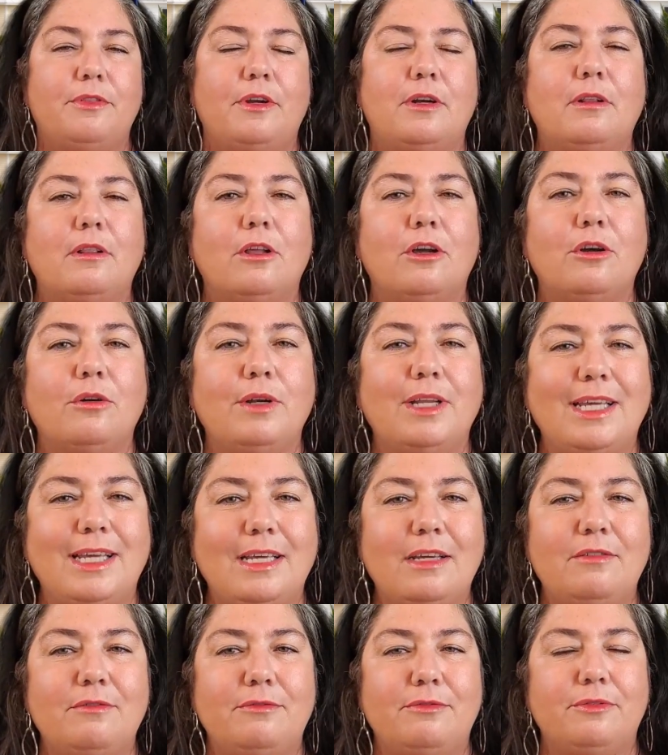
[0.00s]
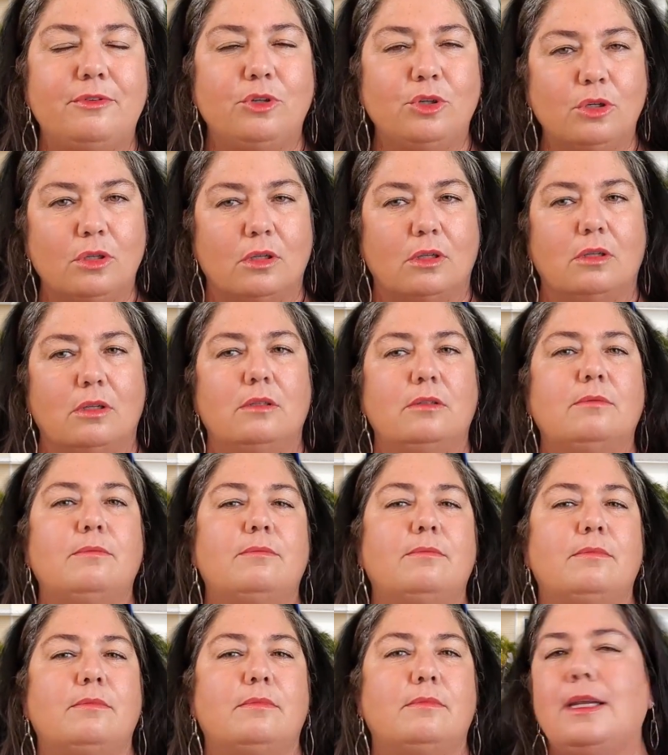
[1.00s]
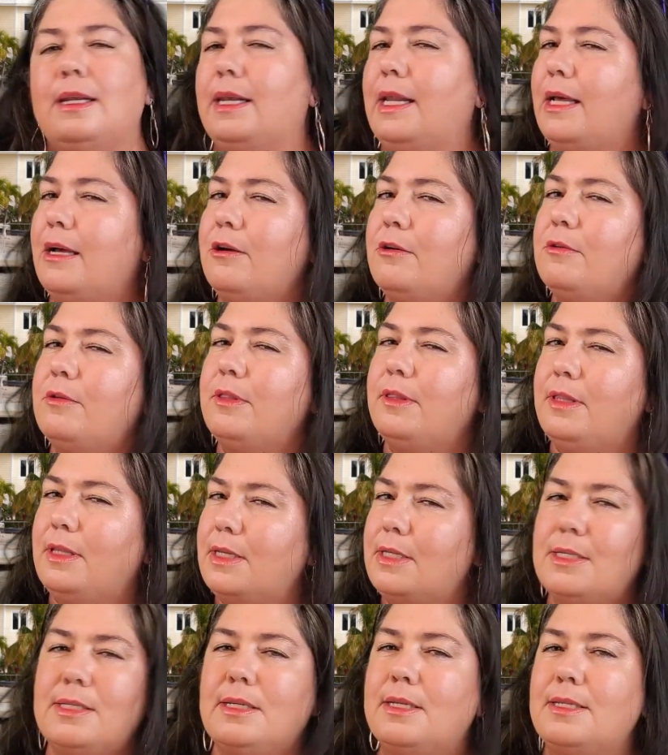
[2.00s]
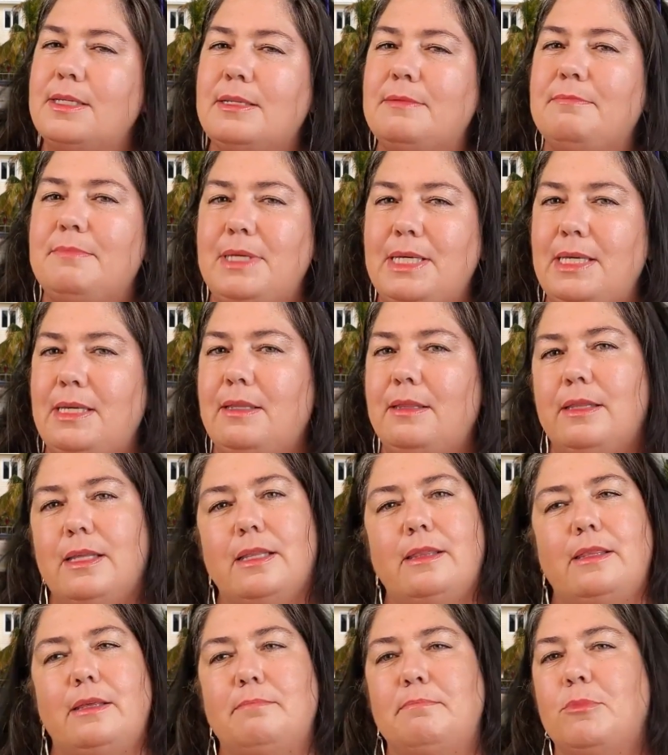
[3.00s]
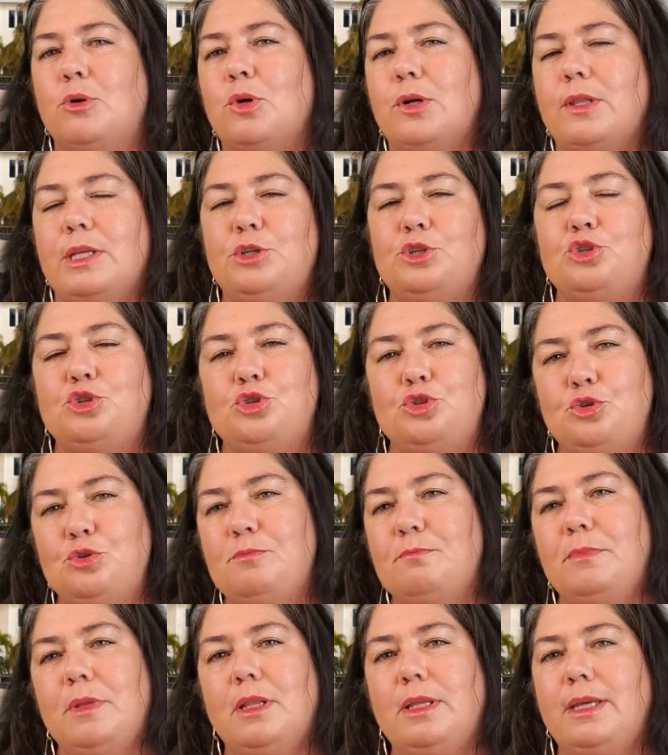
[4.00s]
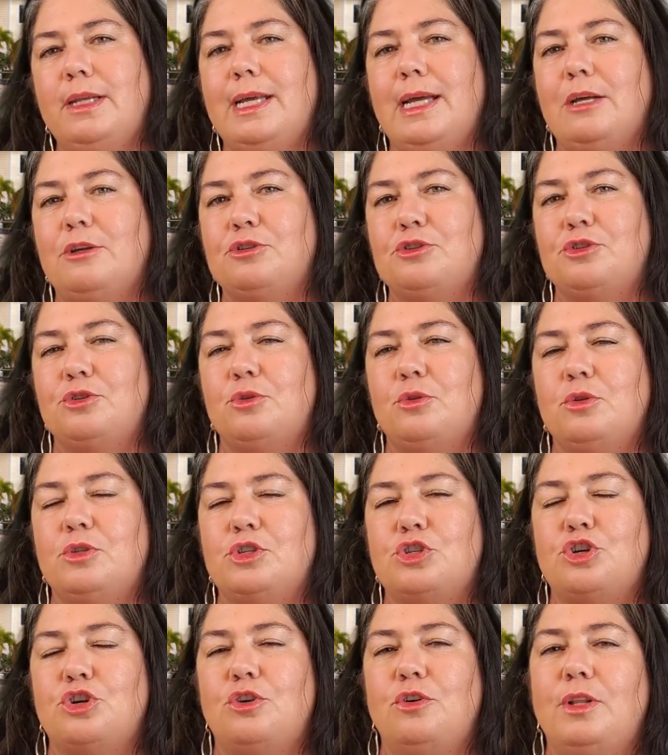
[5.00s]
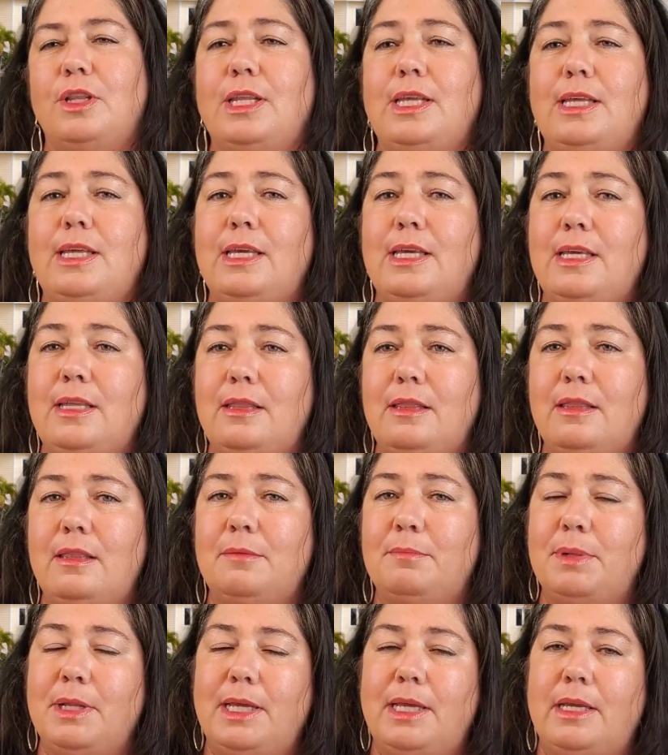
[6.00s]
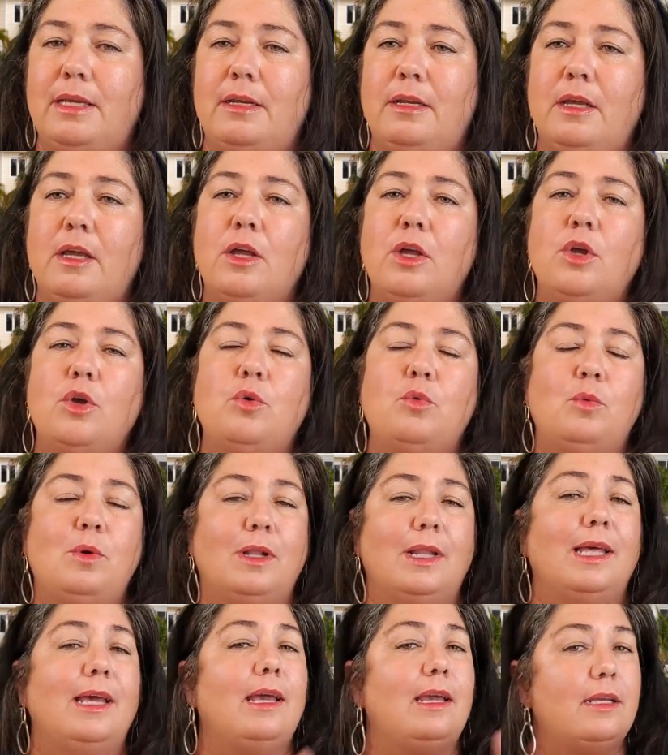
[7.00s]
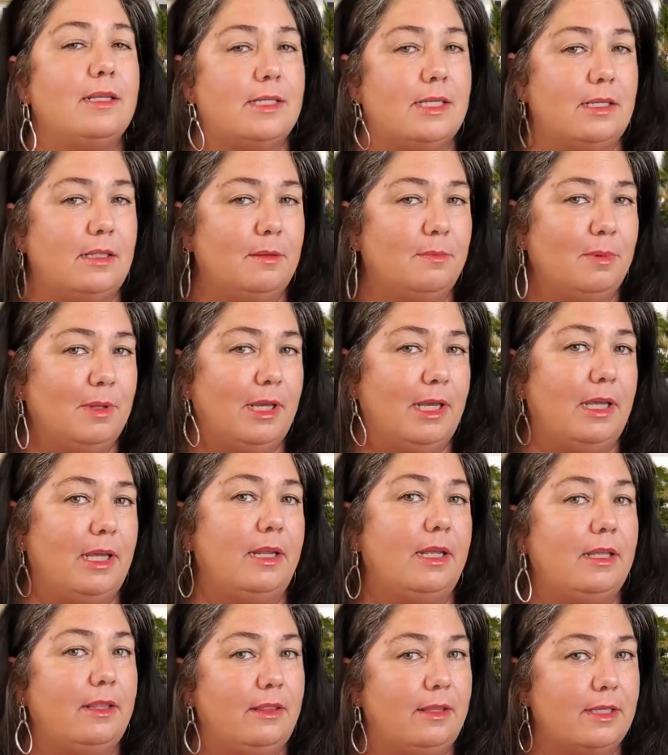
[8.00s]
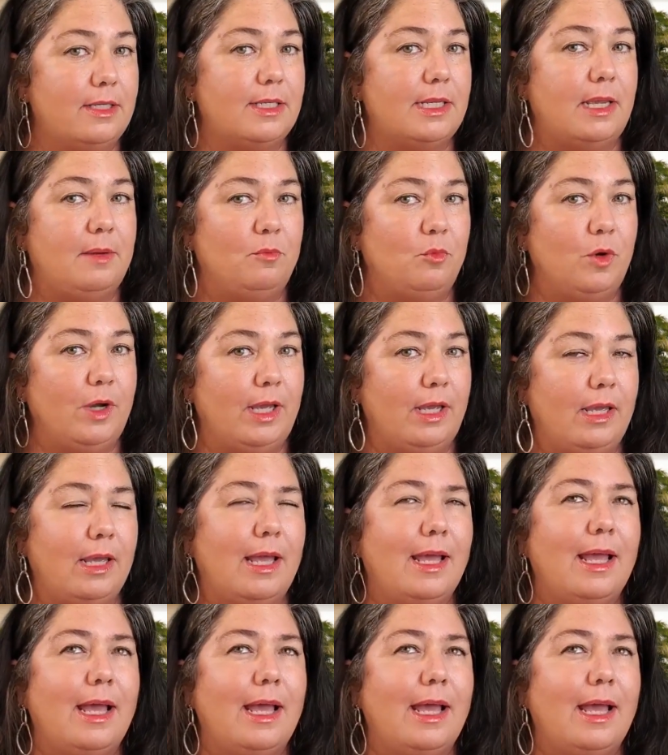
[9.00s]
their loan in full. Now, this doesn't mean that the more than 2 million households currently in the plan will exit the plan in the same way.